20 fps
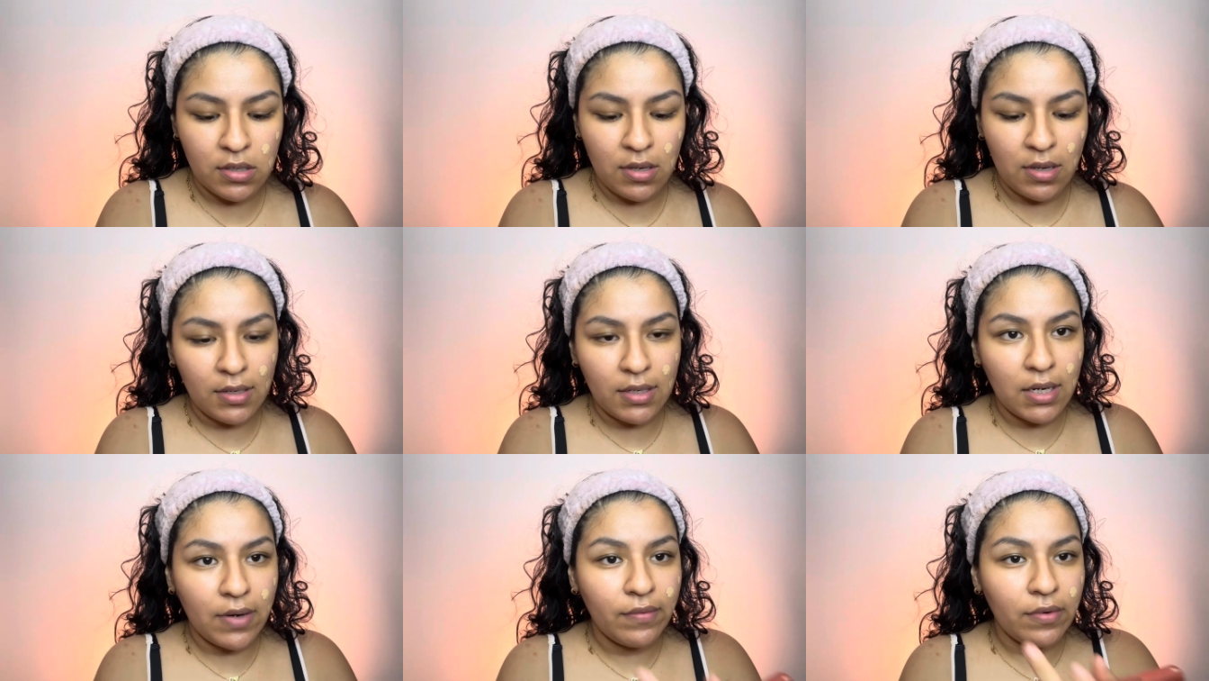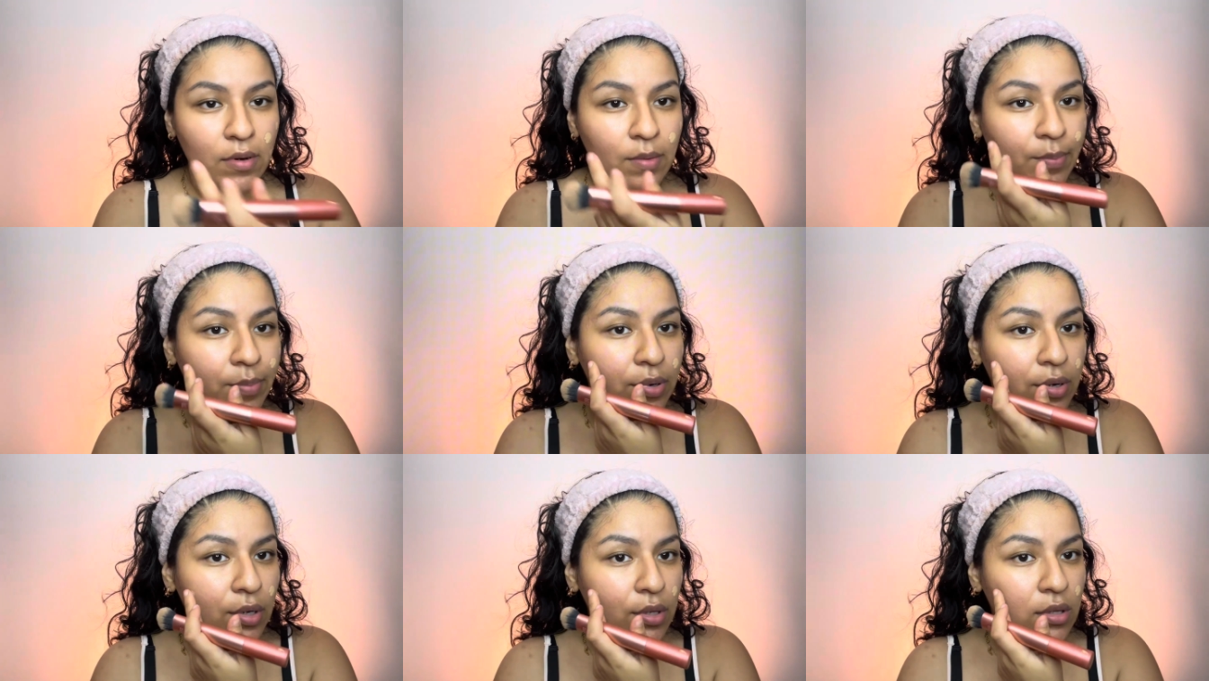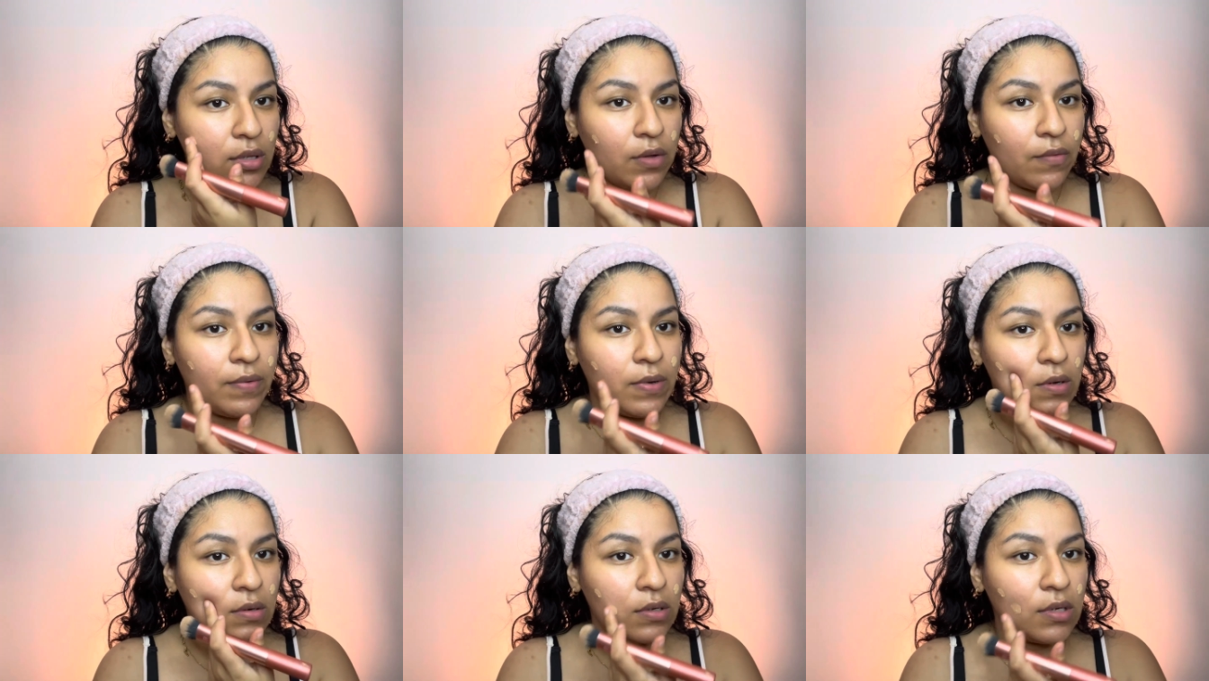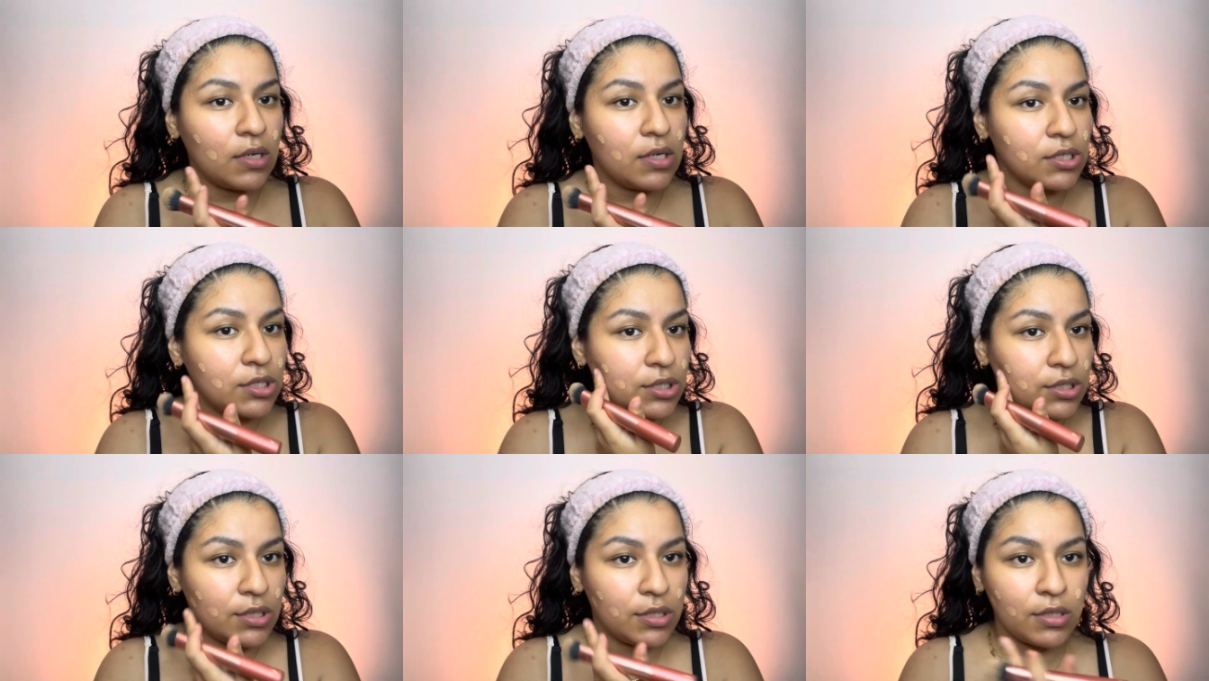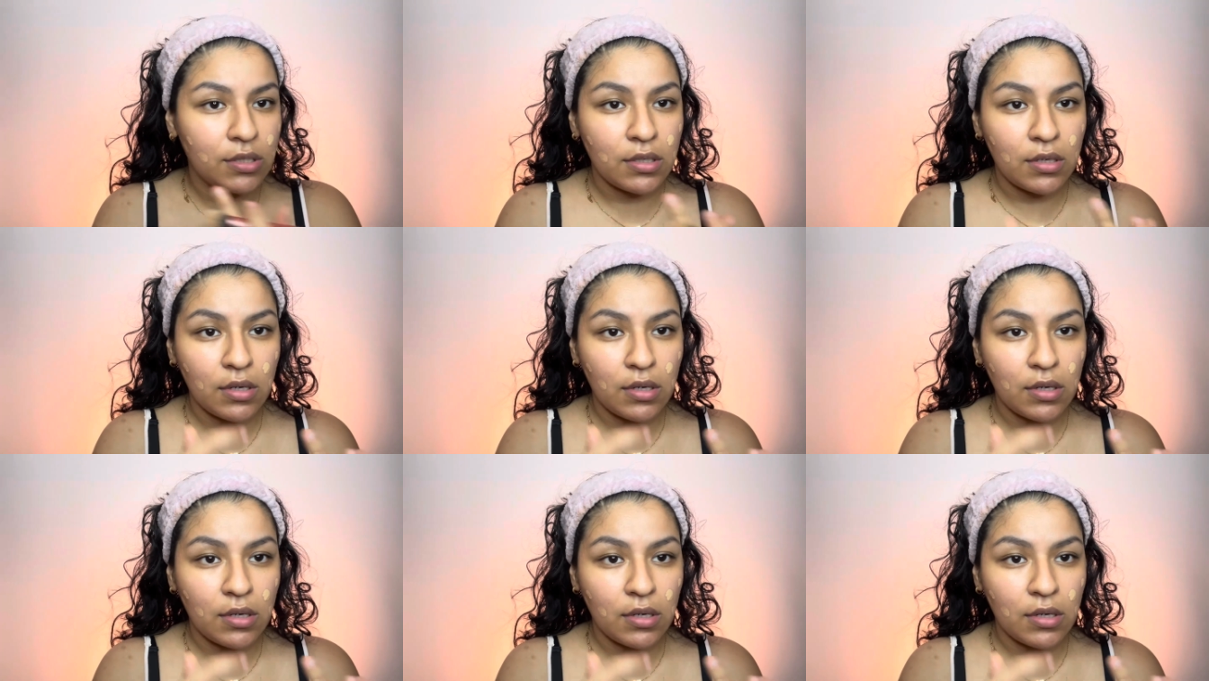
Never put the foundation